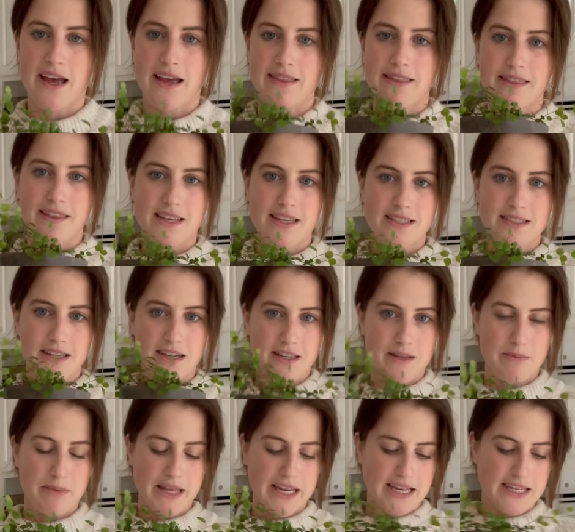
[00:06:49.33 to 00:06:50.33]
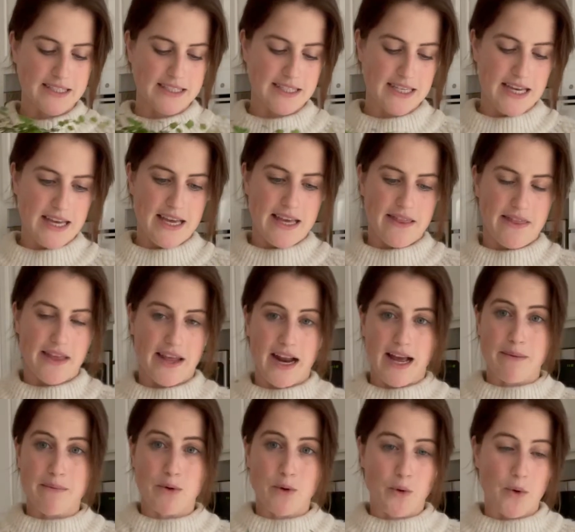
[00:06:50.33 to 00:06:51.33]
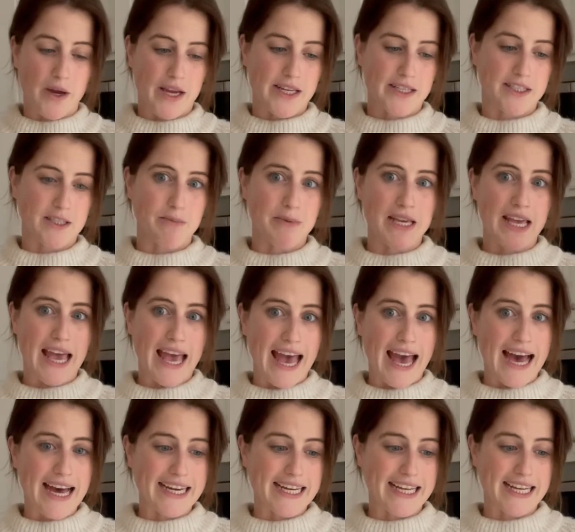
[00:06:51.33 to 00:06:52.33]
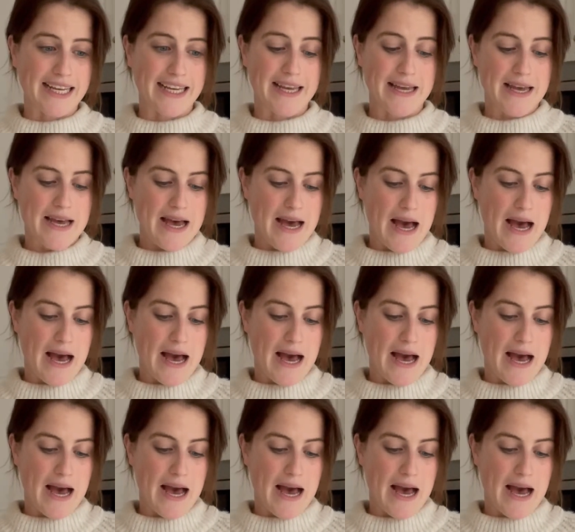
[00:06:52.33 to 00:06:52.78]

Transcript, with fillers: And these are the plants that I'm going to be adding